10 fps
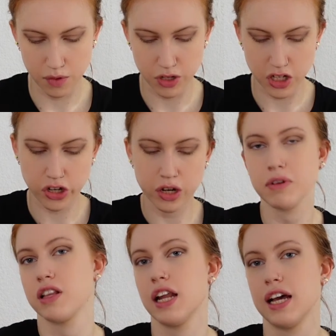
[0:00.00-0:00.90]
which is gonna
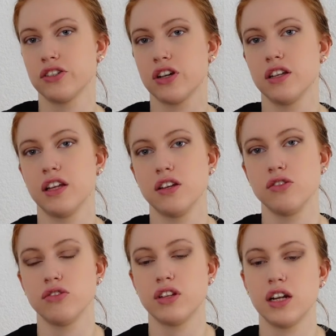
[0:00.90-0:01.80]
be the last color
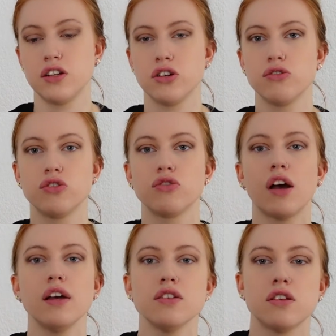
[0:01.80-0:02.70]
that I showed you guys.